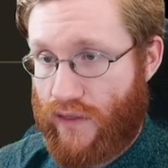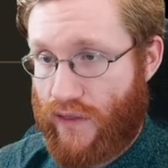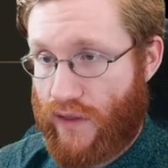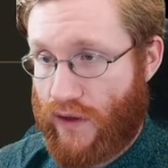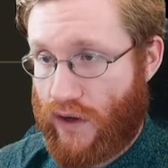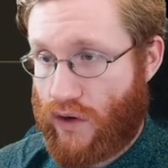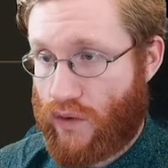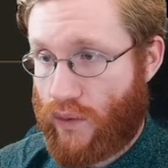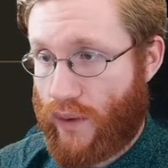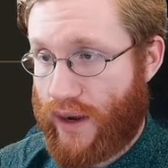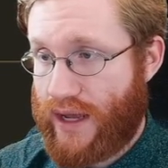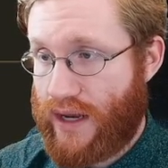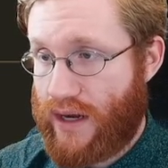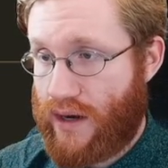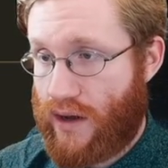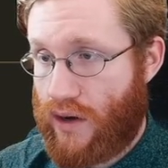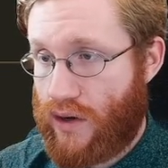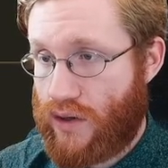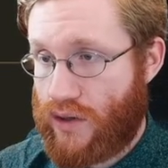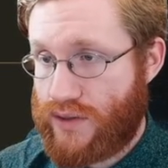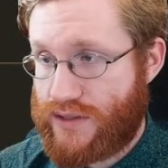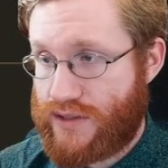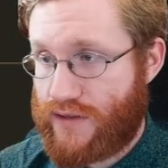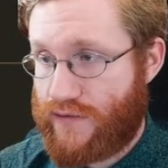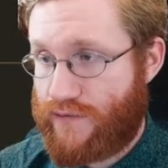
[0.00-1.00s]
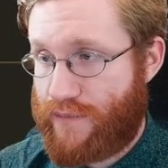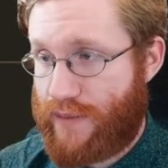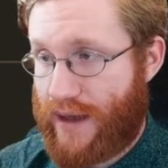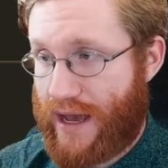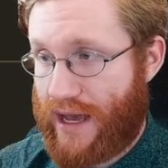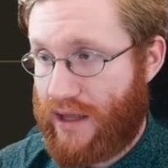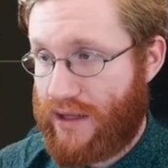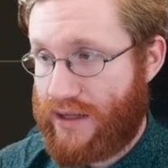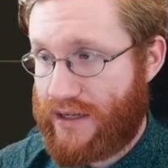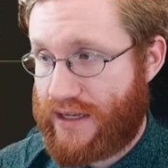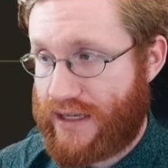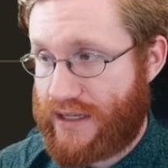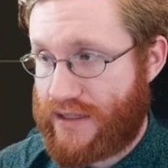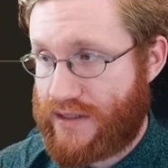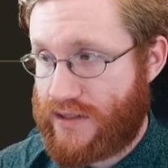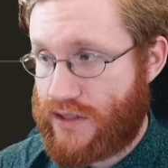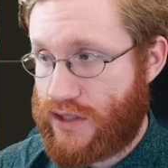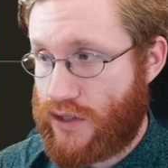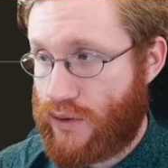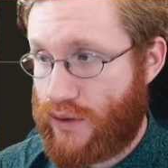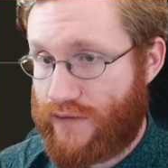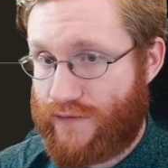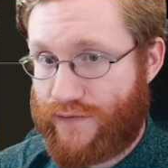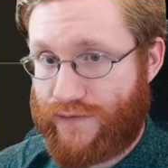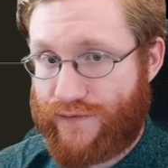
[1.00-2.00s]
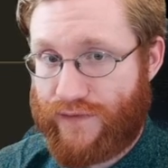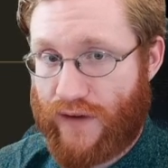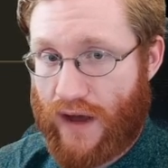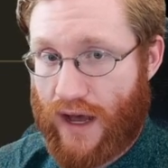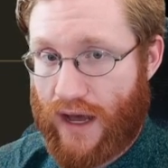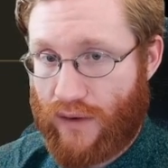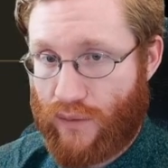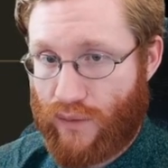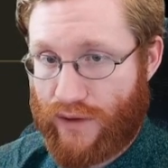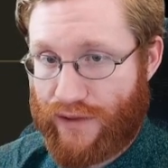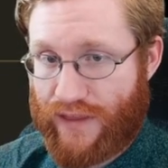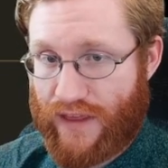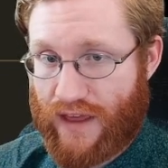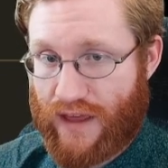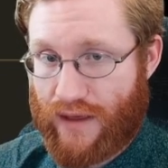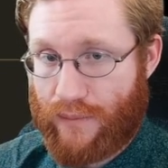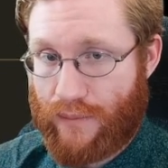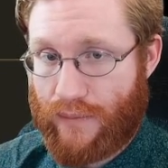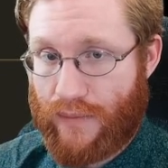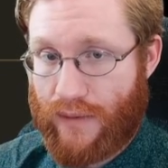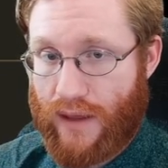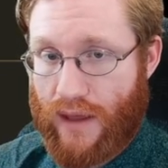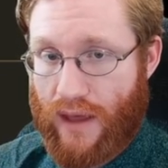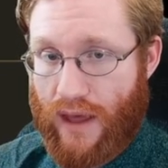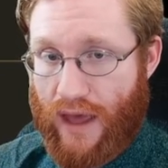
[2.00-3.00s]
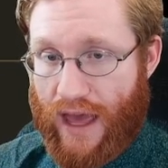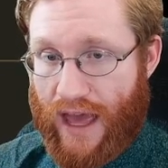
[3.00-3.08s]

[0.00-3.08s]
the great host of paladins who had fought with him